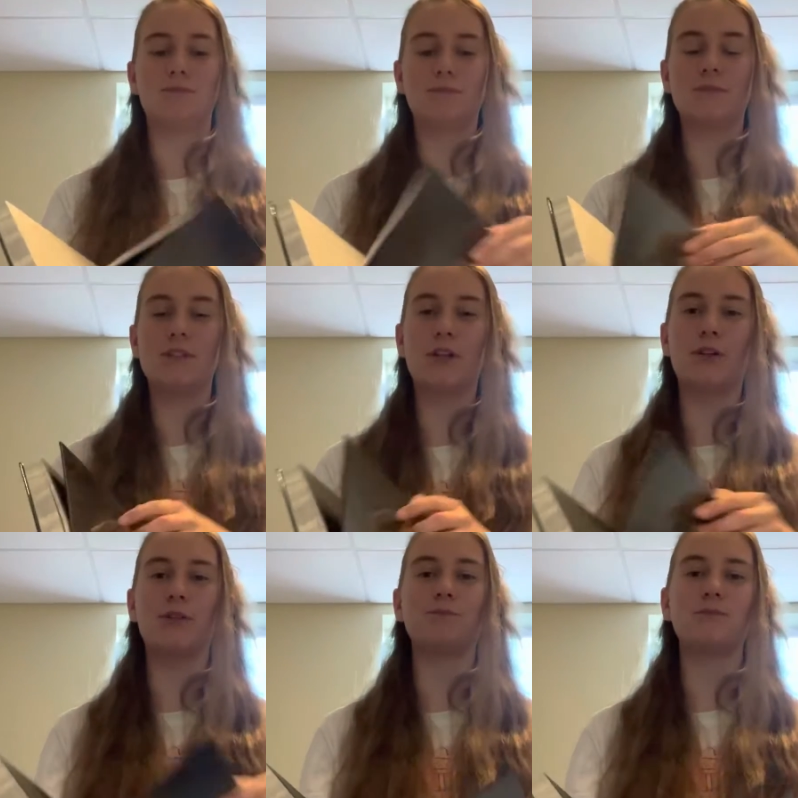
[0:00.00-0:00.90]

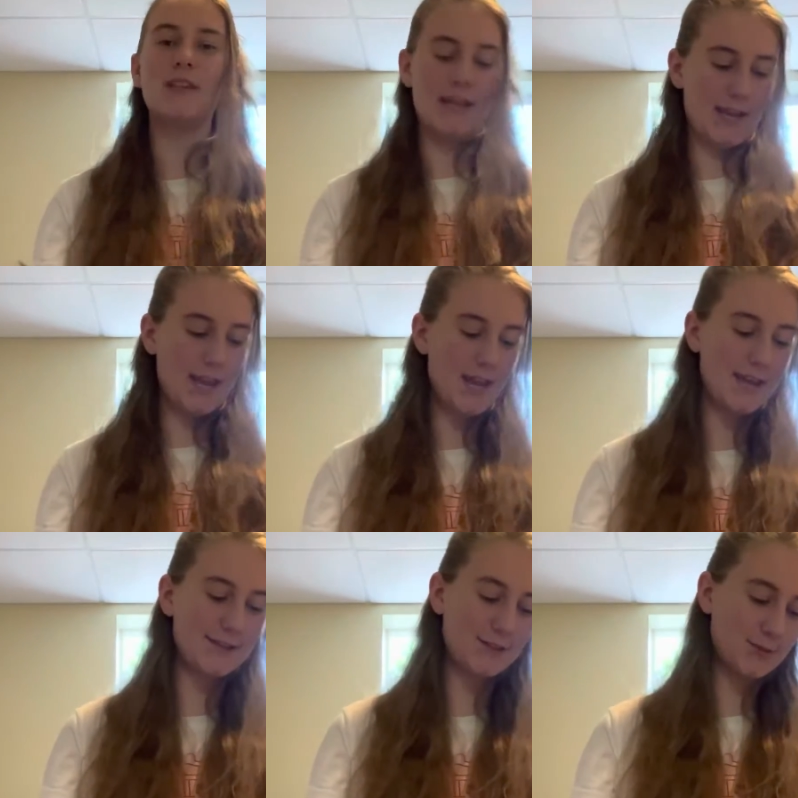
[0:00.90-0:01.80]
little
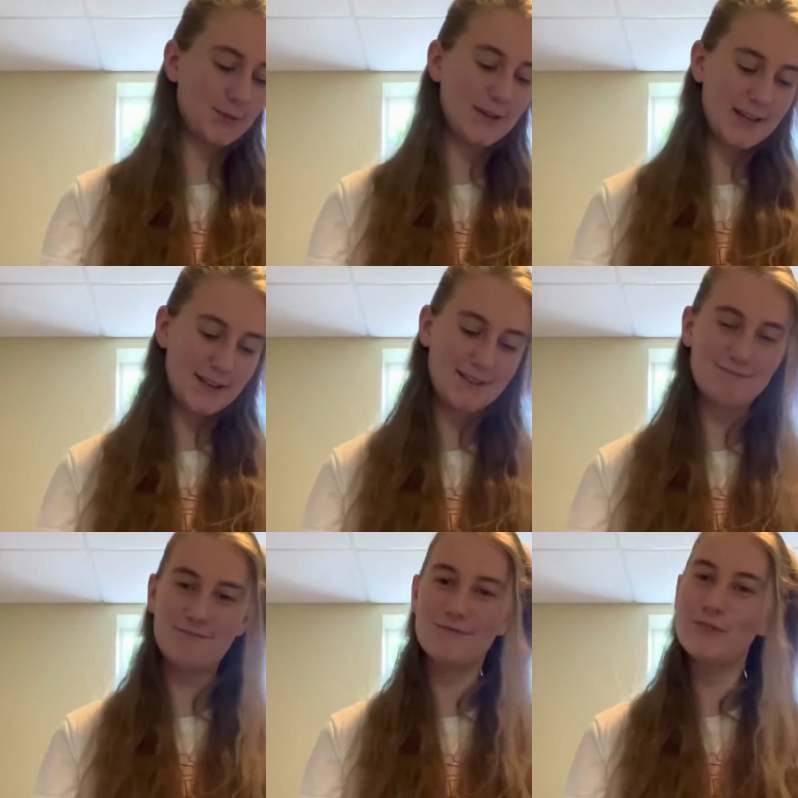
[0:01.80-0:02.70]
history
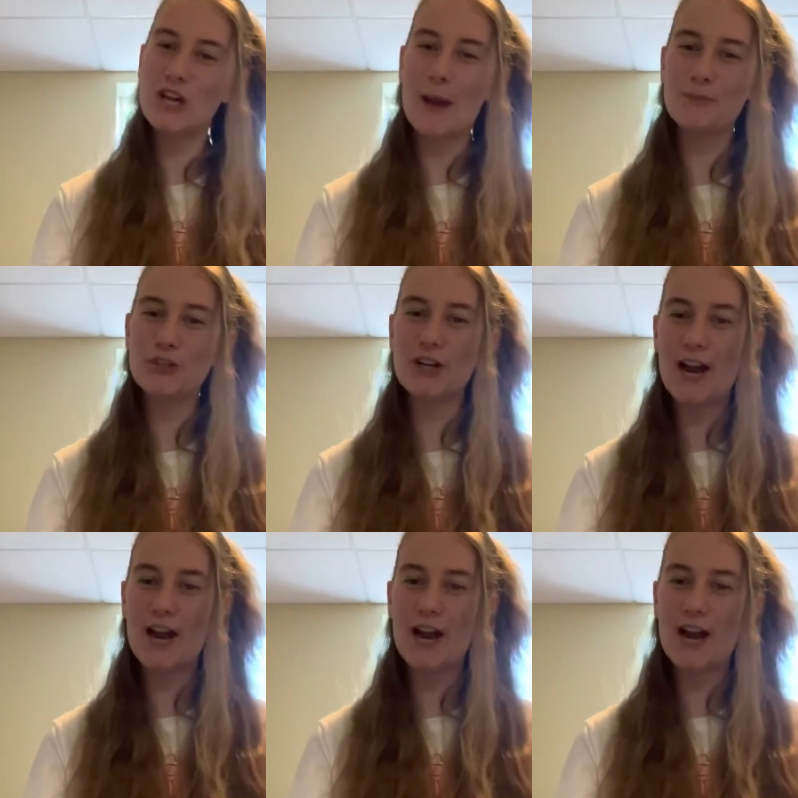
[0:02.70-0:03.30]
chapter,